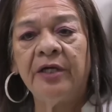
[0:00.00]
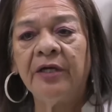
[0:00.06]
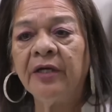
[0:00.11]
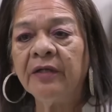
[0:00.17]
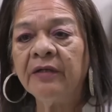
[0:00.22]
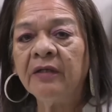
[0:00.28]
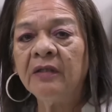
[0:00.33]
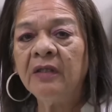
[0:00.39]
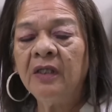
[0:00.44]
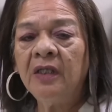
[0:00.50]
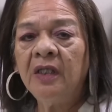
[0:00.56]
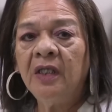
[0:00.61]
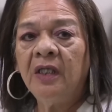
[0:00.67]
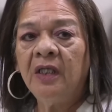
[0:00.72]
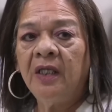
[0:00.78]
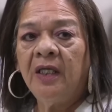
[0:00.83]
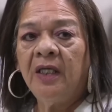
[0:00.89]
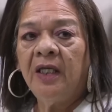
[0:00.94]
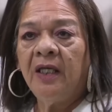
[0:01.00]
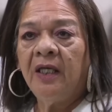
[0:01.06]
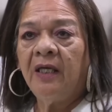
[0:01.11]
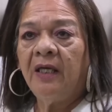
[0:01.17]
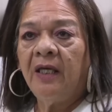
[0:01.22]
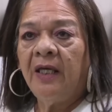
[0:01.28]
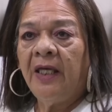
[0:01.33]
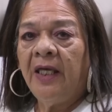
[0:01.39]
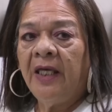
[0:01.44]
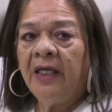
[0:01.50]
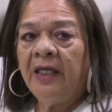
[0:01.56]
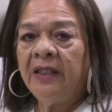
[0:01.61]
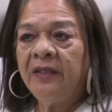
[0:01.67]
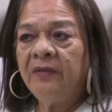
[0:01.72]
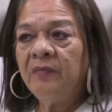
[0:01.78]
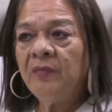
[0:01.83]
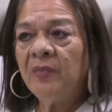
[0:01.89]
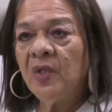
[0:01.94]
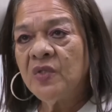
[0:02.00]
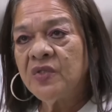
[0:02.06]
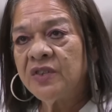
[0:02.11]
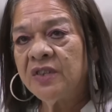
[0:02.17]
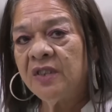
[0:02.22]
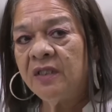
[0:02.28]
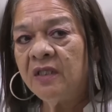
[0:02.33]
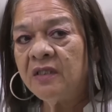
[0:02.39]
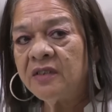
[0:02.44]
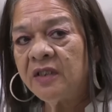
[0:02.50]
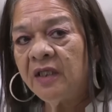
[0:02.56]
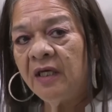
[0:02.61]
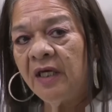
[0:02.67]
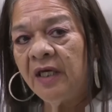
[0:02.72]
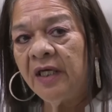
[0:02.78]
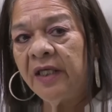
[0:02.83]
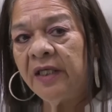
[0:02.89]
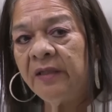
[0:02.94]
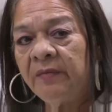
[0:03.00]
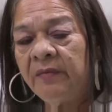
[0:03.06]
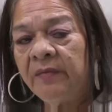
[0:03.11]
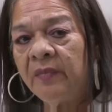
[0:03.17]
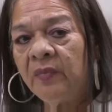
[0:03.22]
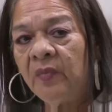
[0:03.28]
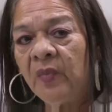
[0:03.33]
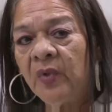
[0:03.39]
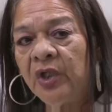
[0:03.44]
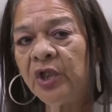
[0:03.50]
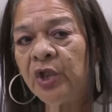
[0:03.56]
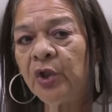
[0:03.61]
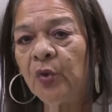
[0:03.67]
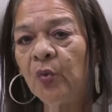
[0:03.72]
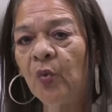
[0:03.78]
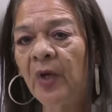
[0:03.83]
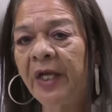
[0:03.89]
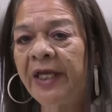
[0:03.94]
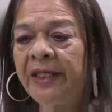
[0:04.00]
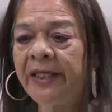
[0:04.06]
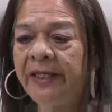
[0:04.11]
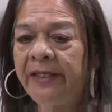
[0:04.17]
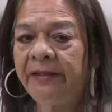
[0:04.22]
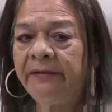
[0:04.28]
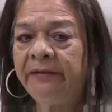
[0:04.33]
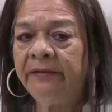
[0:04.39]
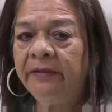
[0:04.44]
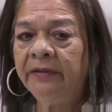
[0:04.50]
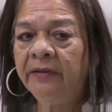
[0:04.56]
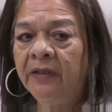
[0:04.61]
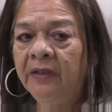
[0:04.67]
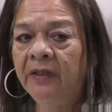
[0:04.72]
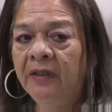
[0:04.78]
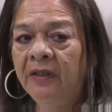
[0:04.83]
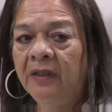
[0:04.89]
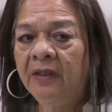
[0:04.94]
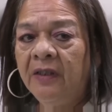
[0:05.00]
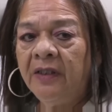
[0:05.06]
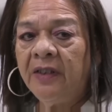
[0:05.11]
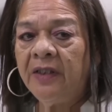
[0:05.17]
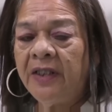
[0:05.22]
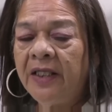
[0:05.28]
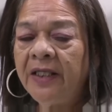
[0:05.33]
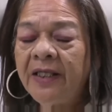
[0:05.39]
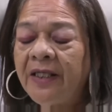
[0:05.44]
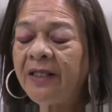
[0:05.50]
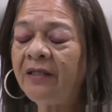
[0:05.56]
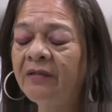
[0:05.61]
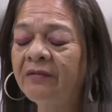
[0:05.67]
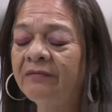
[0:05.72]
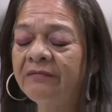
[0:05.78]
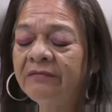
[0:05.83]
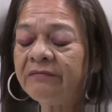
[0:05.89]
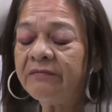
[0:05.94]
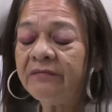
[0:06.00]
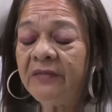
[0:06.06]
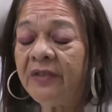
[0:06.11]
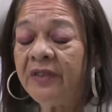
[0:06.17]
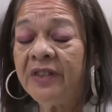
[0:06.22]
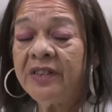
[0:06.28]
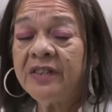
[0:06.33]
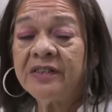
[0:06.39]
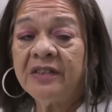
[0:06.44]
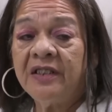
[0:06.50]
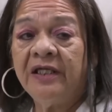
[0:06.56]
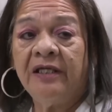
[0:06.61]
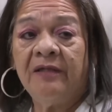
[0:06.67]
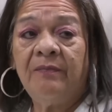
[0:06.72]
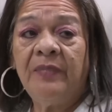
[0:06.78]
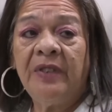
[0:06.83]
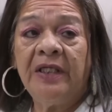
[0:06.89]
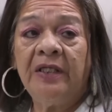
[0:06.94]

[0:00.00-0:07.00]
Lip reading: of the survivors that day, who is seen here at the hearing 30 years after the crime,